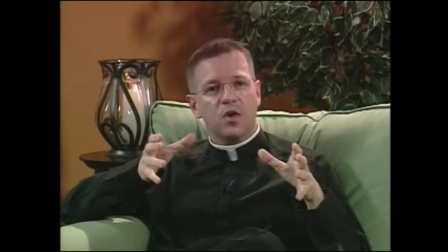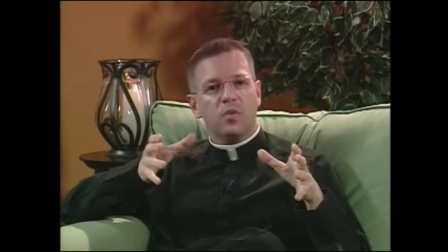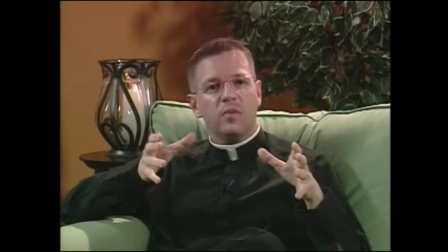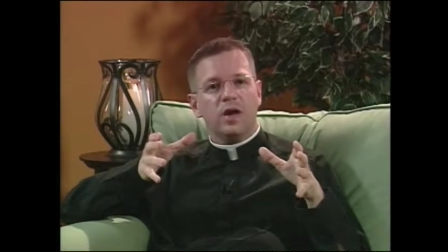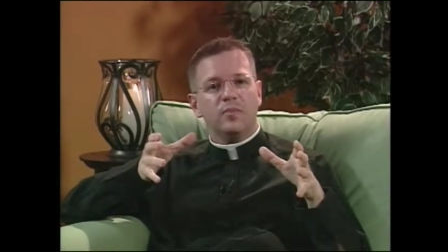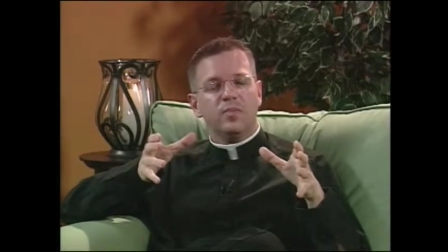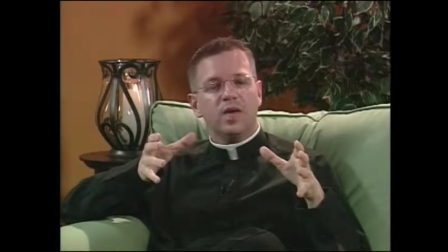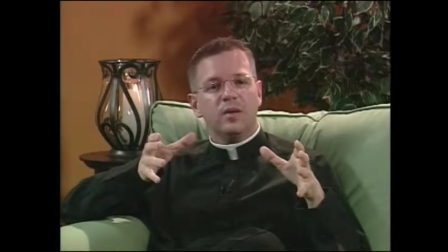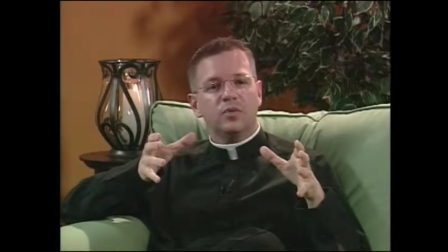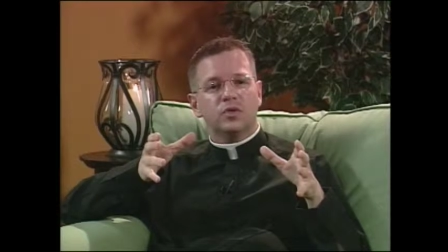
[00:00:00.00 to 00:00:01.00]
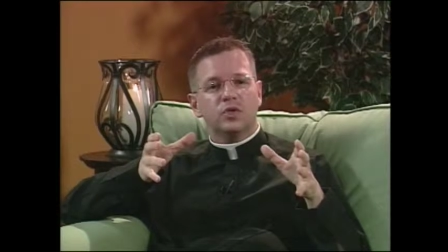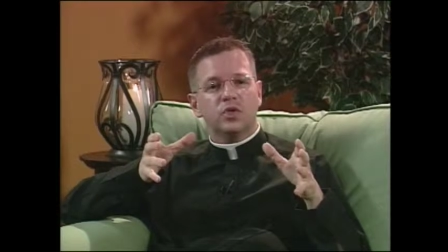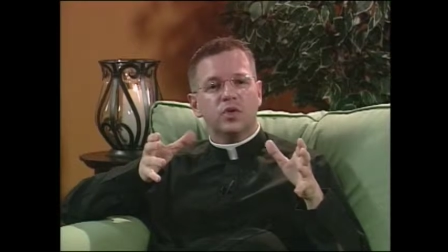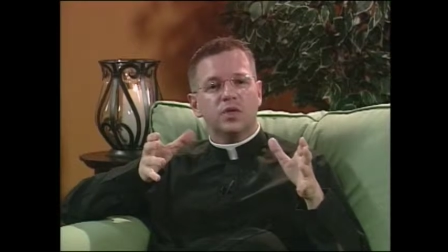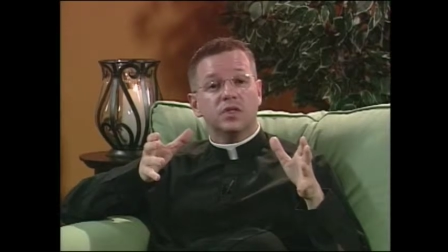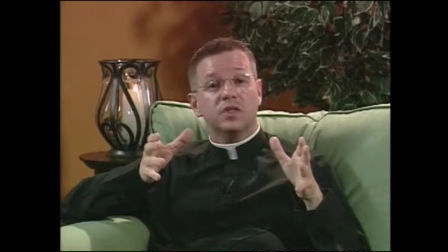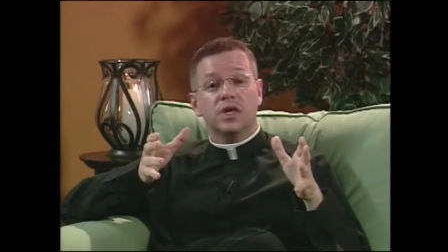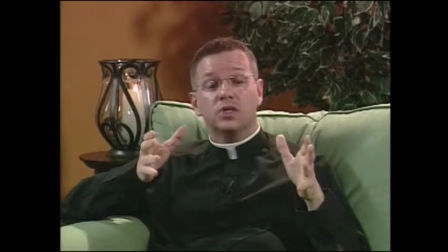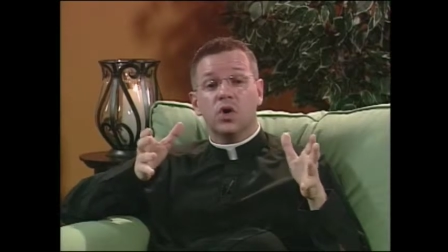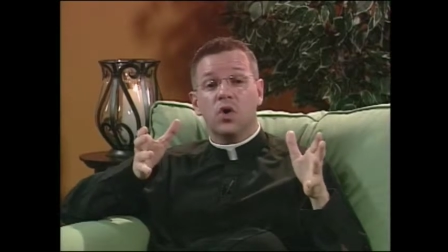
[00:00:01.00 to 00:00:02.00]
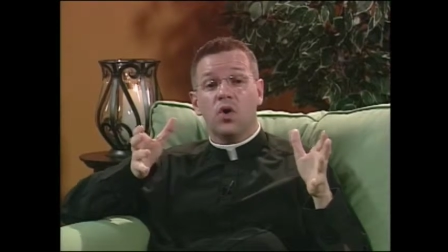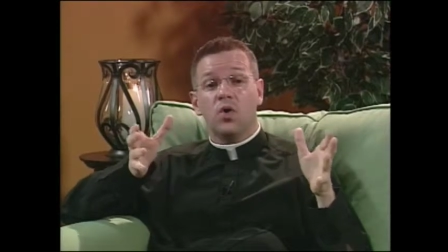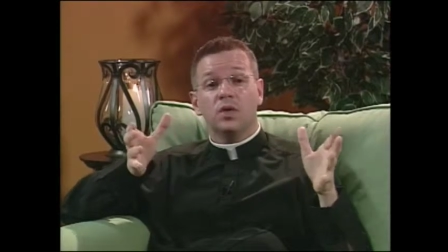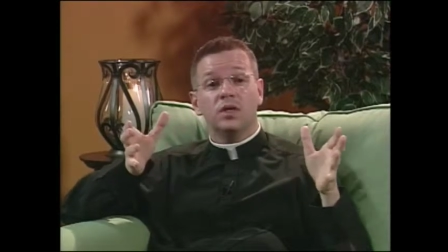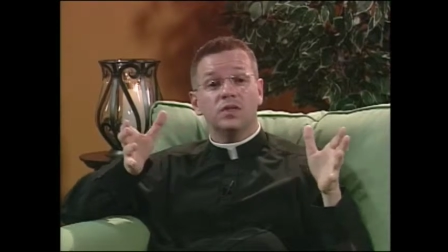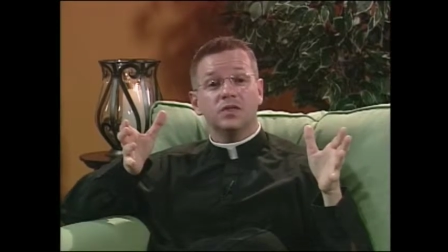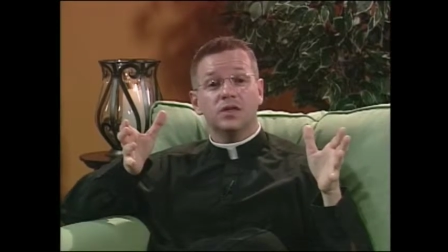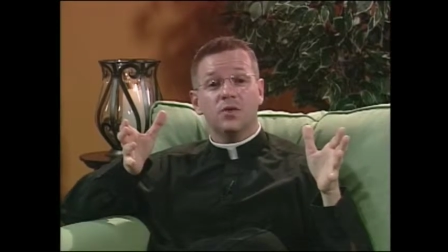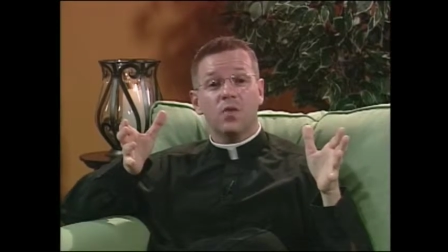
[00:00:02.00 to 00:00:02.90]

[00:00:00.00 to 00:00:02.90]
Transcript: we might be able to do it in such a holistic